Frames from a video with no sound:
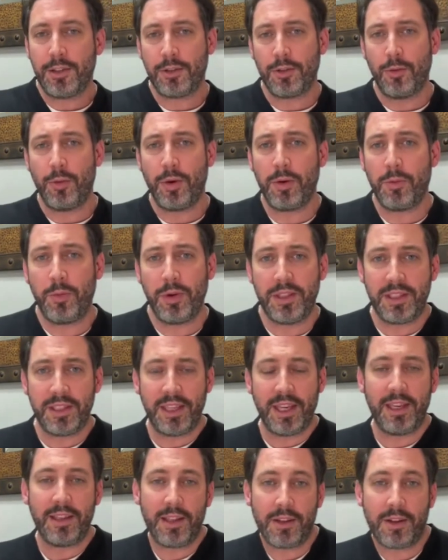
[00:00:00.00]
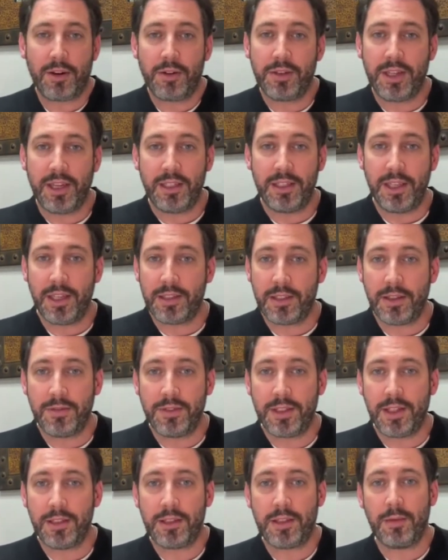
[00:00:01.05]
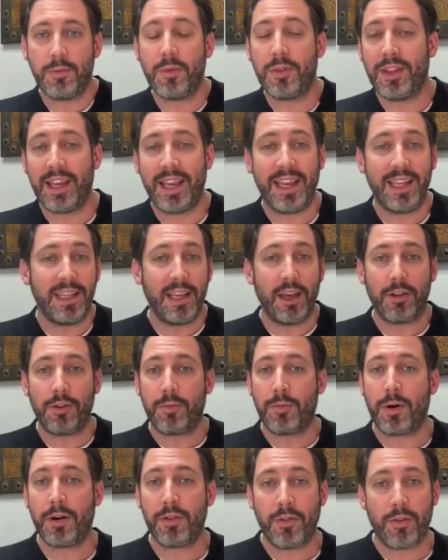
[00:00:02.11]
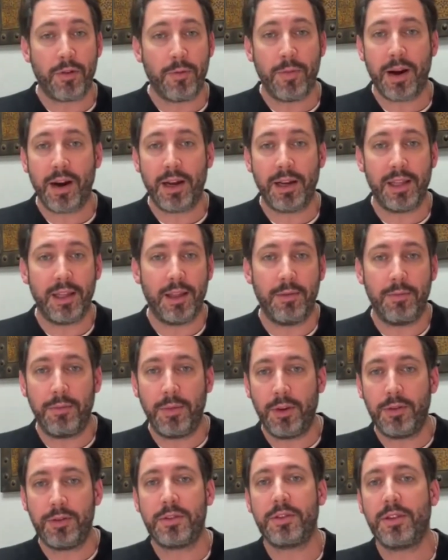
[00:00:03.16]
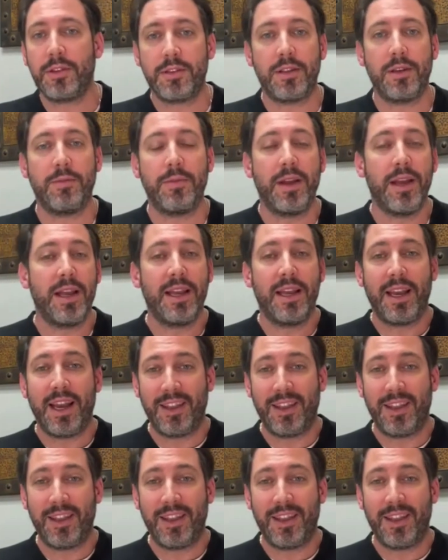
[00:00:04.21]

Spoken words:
So when we see that our digestive system and any other part of our body, the immune system,